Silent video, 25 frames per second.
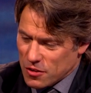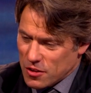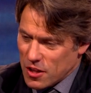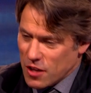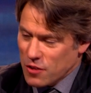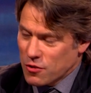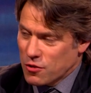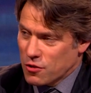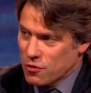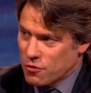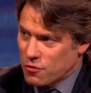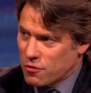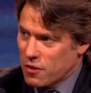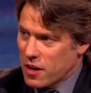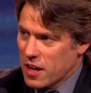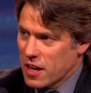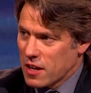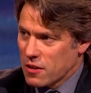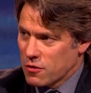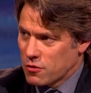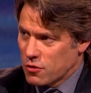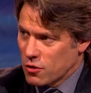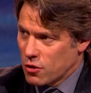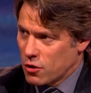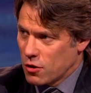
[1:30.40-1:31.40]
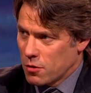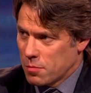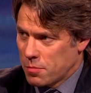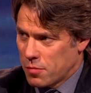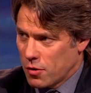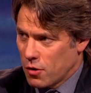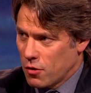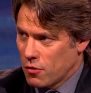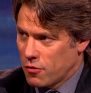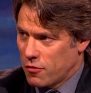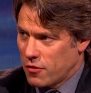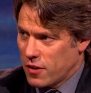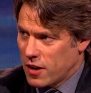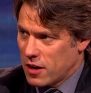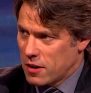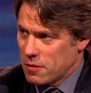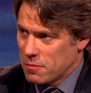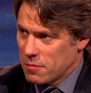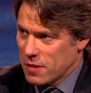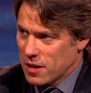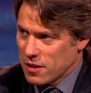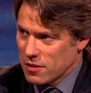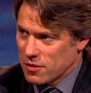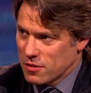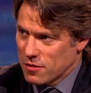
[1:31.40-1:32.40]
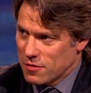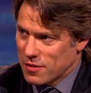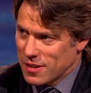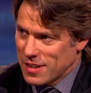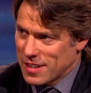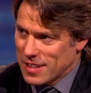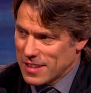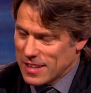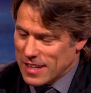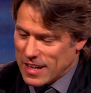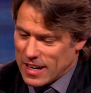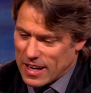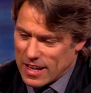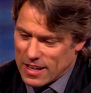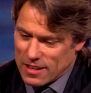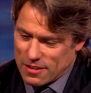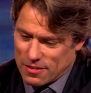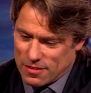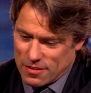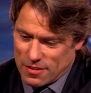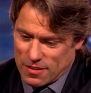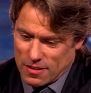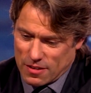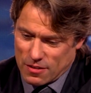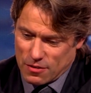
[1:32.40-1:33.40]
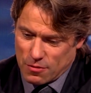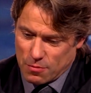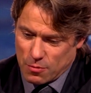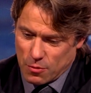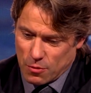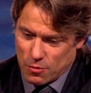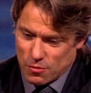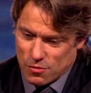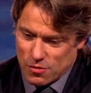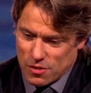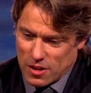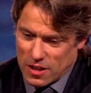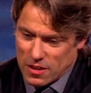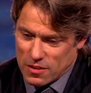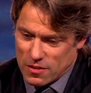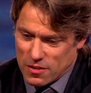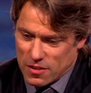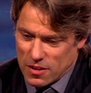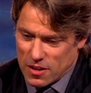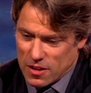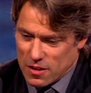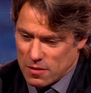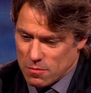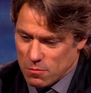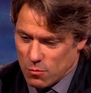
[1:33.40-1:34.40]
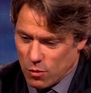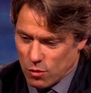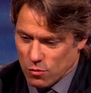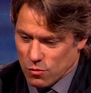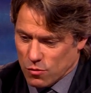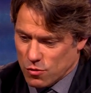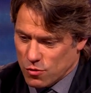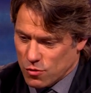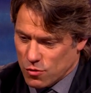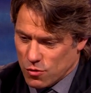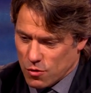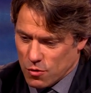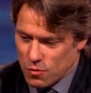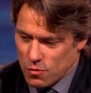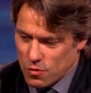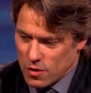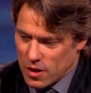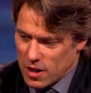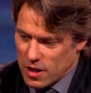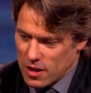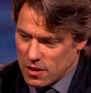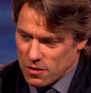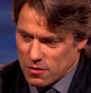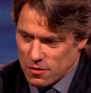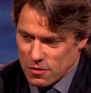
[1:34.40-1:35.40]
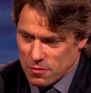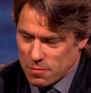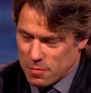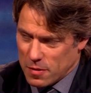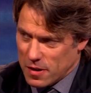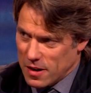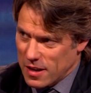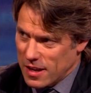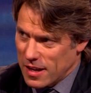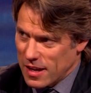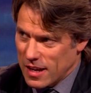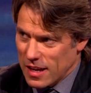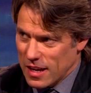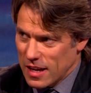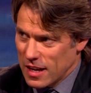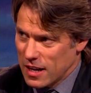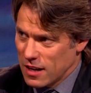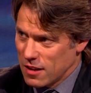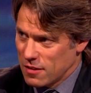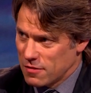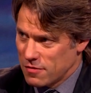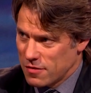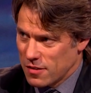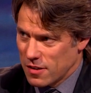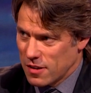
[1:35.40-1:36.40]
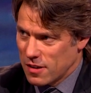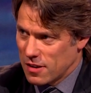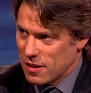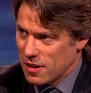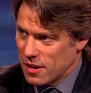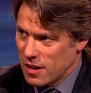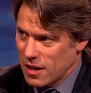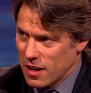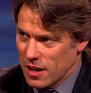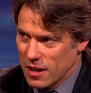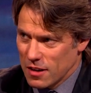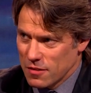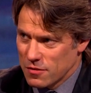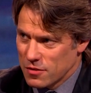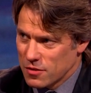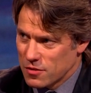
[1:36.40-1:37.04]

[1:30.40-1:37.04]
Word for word: This has raised your profile massively in the last, I suppose, 18 months, two years. It's been a hell of a hell of